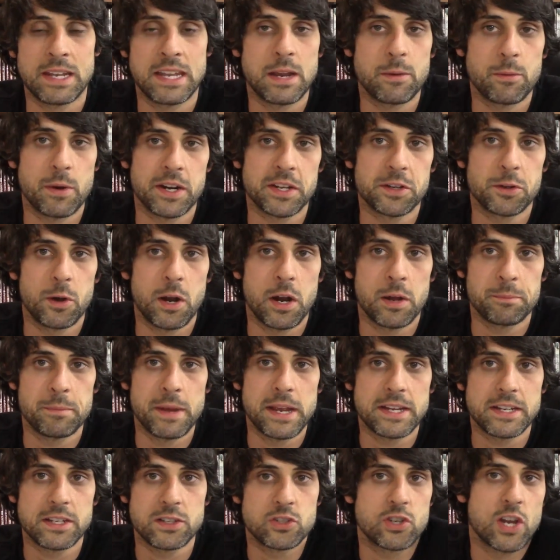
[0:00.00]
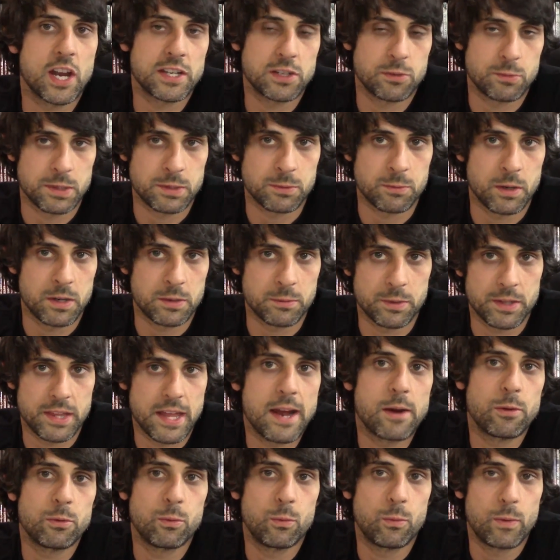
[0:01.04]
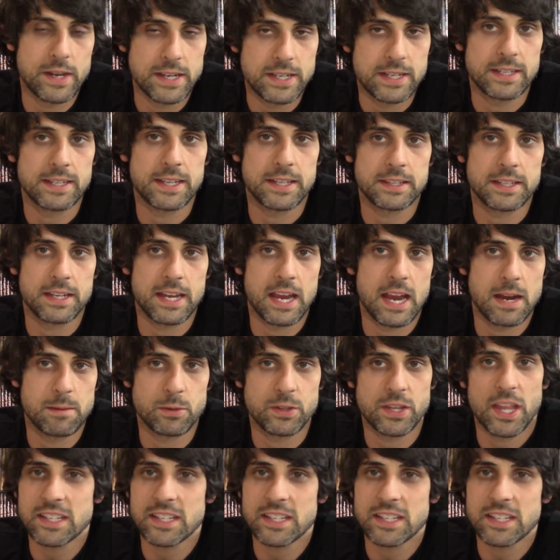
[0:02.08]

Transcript: and they want to go out and make a genuine one without winking at the camera.